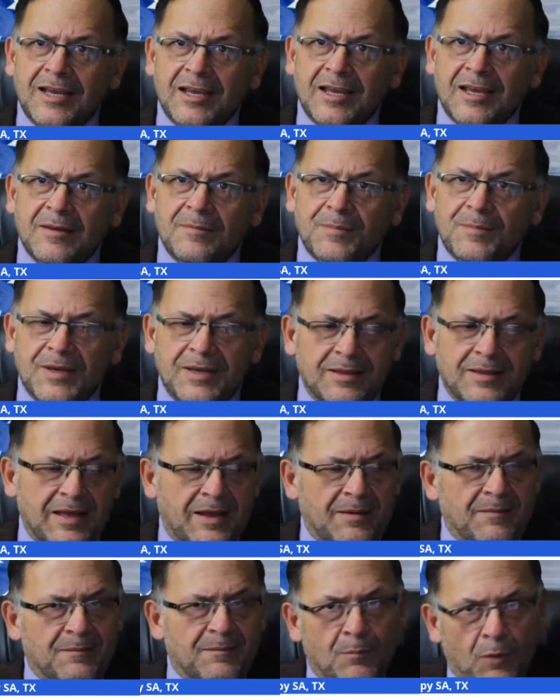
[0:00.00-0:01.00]
be
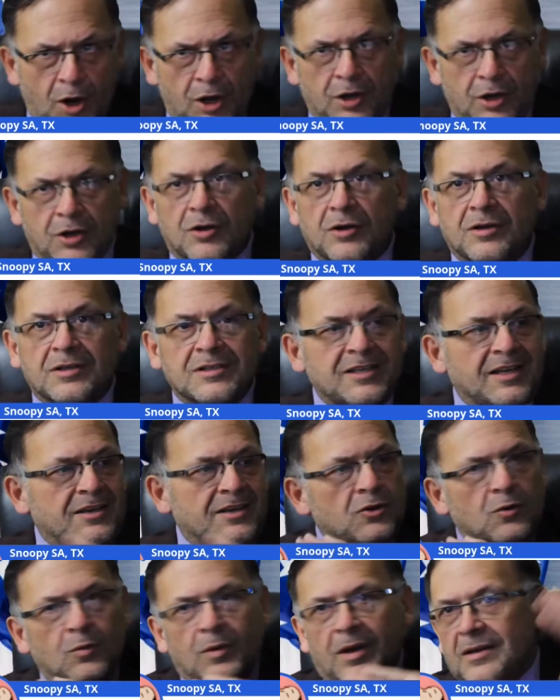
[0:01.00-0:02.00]
that marker and say, you
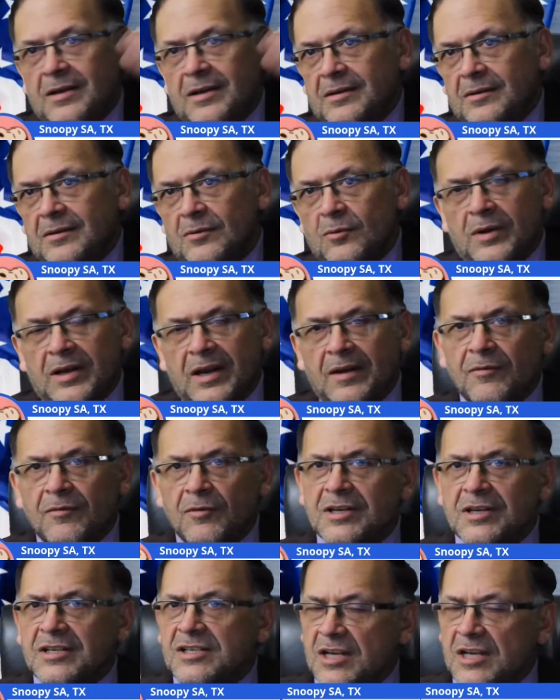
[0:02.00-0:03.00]
know what? Whatever
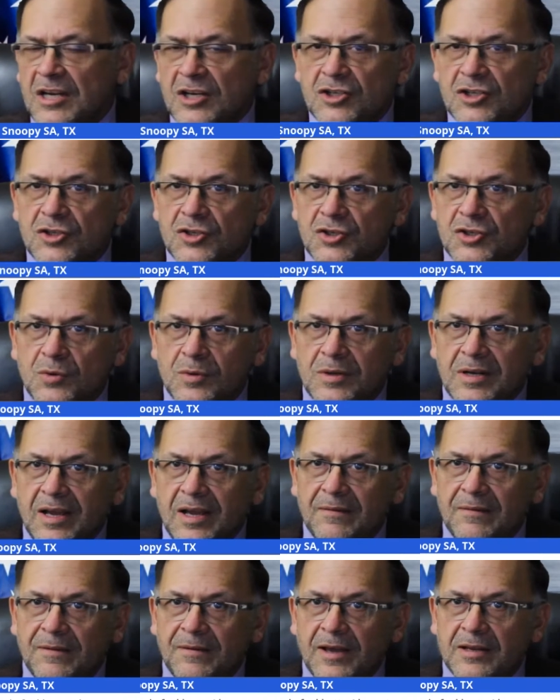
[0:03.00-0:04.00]
discussions you and I
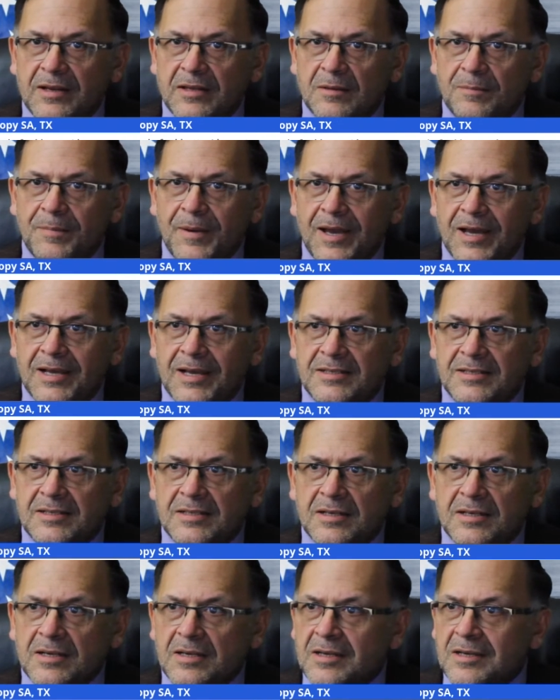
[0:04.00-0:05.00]
have had in the past,
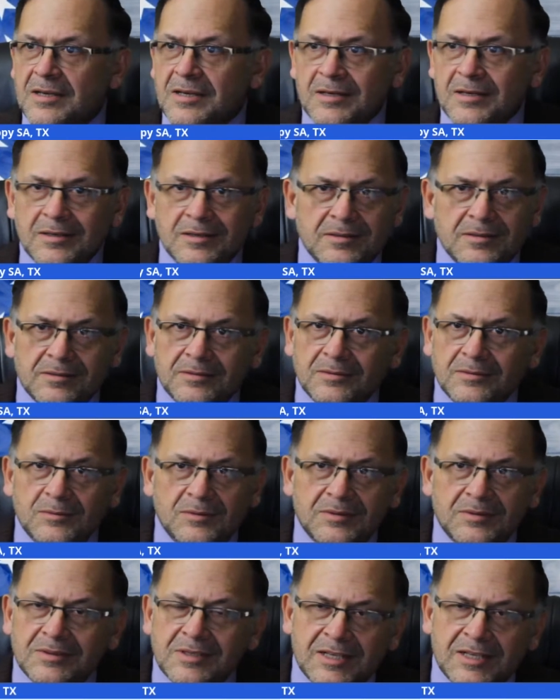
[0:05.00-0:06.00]

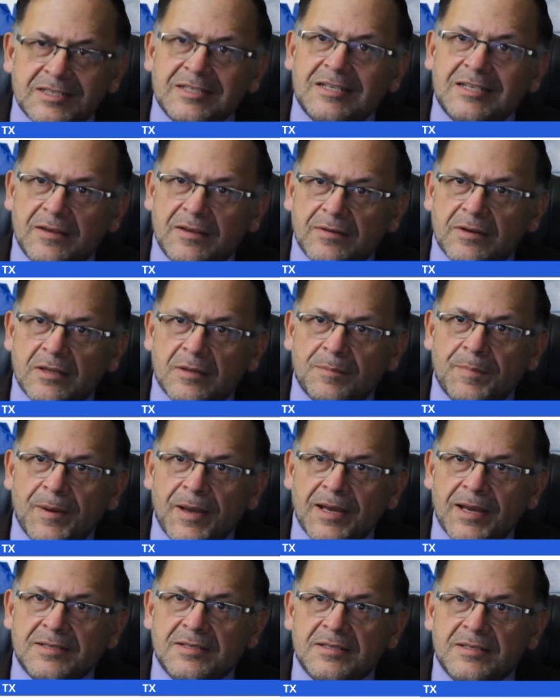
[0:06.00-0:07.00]
let's leave it in the
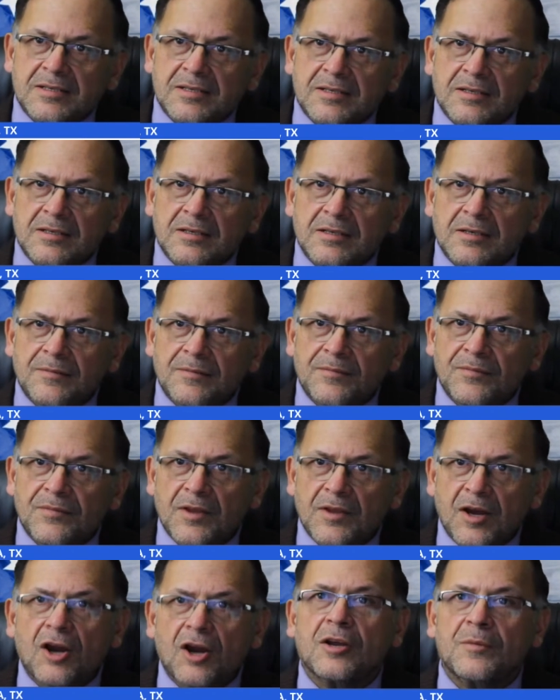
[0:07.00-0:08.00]
past.
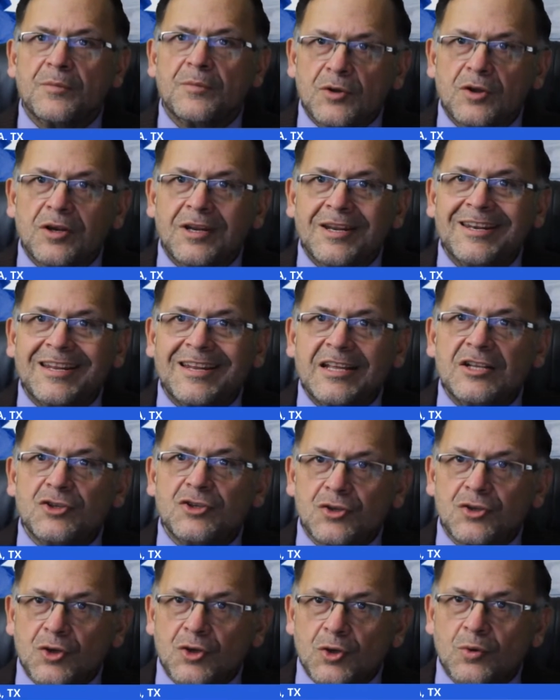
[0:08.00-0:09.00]
Our community
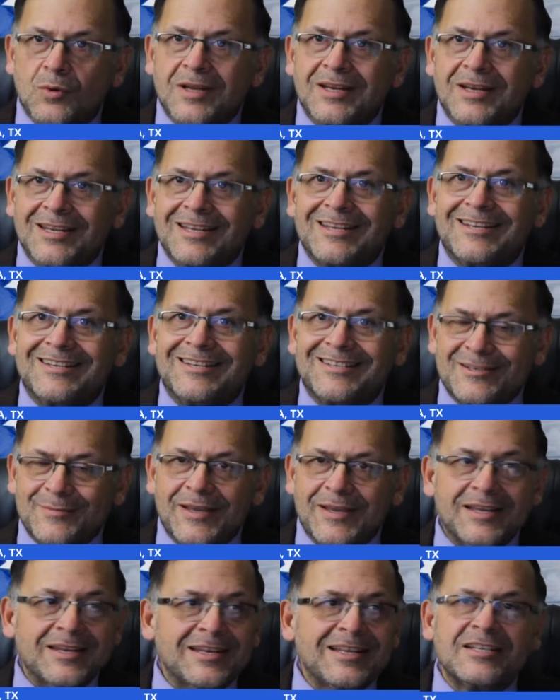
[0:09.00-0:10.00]
needs you and needs
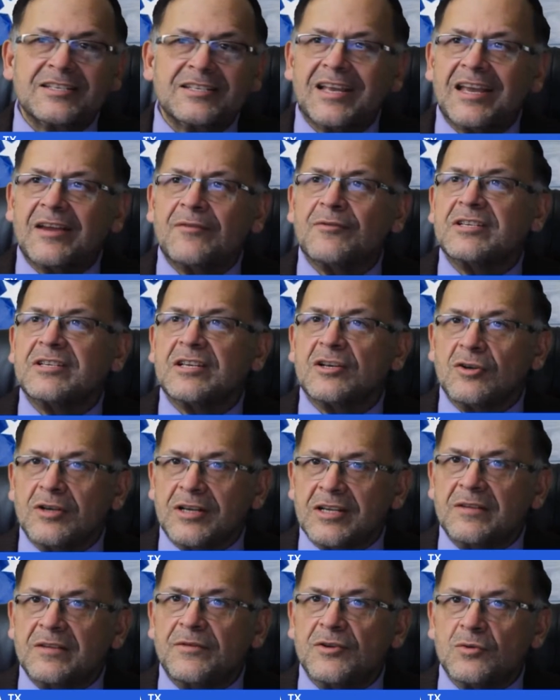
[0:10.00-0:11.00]
me, needs every single
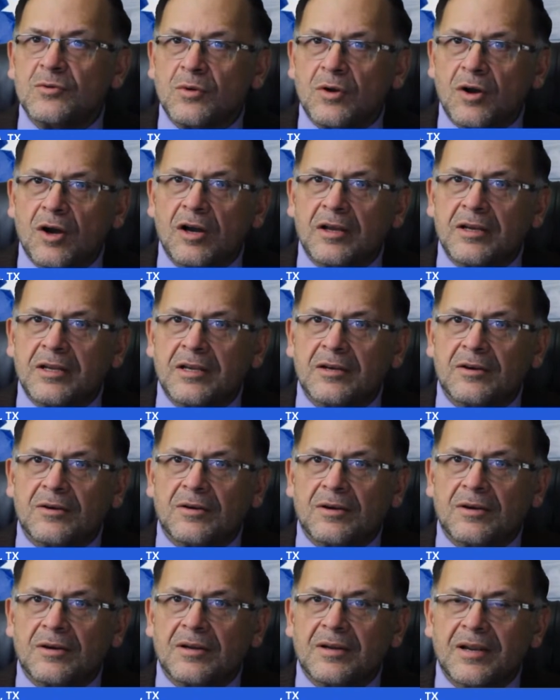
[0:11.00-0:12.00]
individual on here.
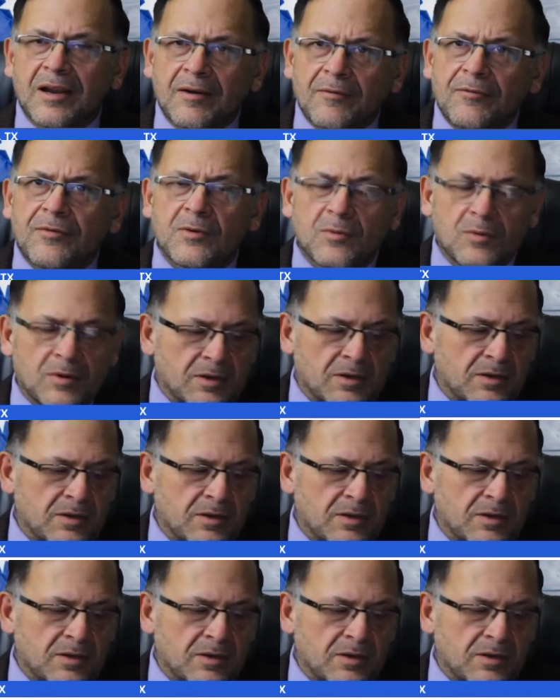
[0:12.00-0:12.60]
Everyone.